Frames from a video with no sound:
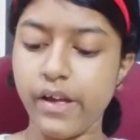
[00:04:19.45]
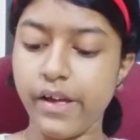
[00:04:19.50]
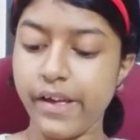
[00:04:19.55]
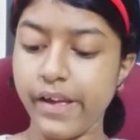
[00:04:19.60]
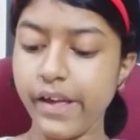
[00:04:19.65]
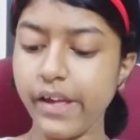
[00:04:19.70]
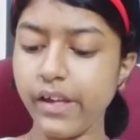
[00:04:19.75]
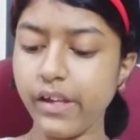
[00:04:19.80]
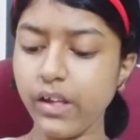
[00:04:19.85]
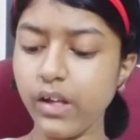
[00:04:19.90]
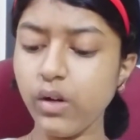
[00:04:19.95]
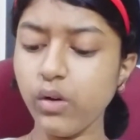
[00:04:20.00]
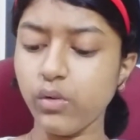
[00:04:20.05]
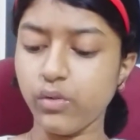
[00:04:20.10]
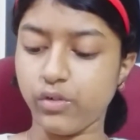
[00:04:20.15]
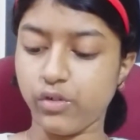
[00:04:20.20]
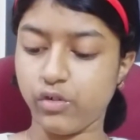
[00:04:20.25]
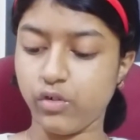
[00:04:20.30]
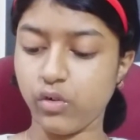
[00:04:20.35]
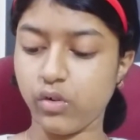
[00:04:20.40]
He
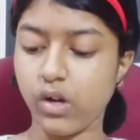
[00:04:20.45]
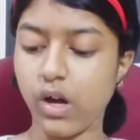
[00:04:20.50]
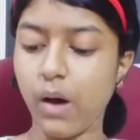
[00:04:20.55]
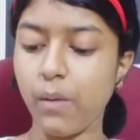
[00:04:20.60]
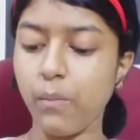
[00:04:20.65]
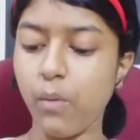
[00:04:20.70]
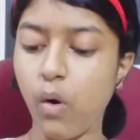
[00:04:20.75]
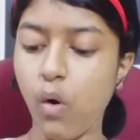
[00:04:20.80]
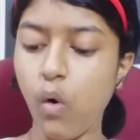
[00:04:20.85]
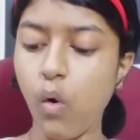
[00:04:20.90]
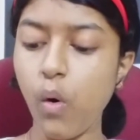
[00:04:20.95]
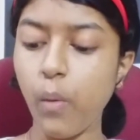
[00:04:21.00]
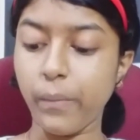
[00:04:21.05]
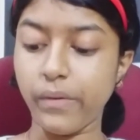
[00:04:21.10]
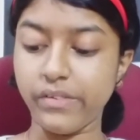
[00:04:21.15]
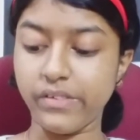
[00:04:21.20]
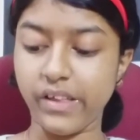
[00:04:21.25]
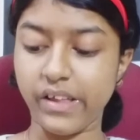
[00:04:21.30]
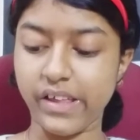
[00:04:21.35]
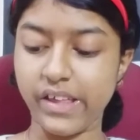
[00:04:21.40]
used to come home
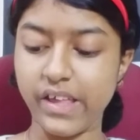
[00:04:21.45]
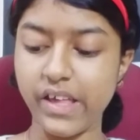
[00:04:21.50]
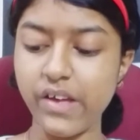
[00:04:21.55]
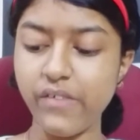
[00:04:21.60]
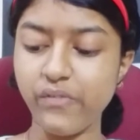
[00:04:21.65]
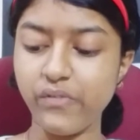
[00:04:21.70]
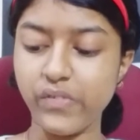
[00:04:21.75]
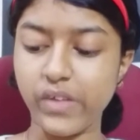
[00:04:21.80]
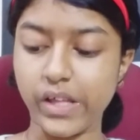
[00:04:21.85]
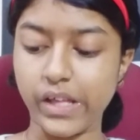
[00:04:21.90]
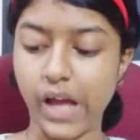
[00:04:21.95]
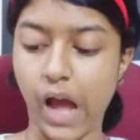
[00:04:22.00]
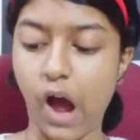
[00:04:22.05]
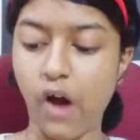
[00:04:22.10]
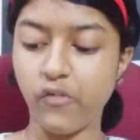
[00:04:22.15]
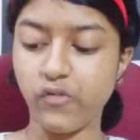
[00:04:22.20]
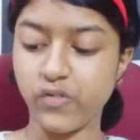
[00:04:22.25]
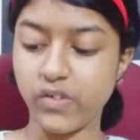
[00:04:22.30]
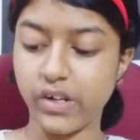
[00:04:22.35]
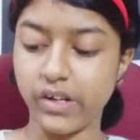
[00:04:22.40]
in the evening
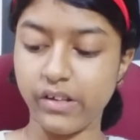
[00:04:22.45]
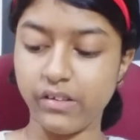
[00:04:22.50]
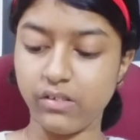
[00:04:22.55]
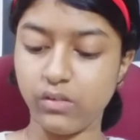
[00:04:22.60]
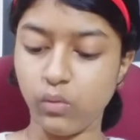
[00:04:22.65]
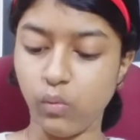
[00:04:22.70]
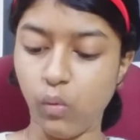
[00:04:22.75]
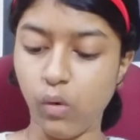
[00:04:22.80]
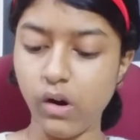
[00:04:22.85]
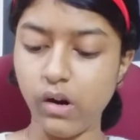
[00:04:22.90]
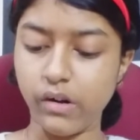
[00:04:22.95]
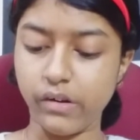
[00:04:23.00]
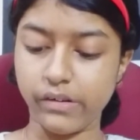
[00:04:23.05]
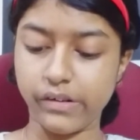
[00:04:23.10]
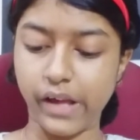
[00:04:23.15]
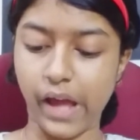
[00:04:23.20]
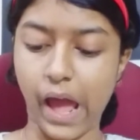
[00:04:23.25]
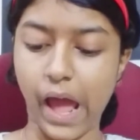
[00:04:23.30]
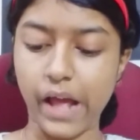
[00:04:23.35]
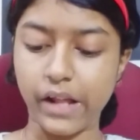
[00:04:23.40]
after his
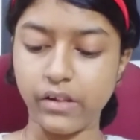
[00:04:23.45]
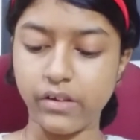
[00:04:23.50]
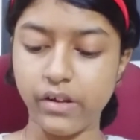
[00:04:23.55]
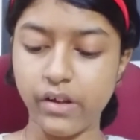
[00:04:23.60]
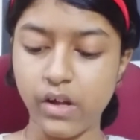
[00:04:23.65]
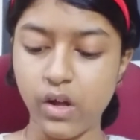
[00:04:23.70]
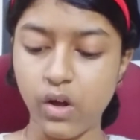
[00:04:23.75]
work, and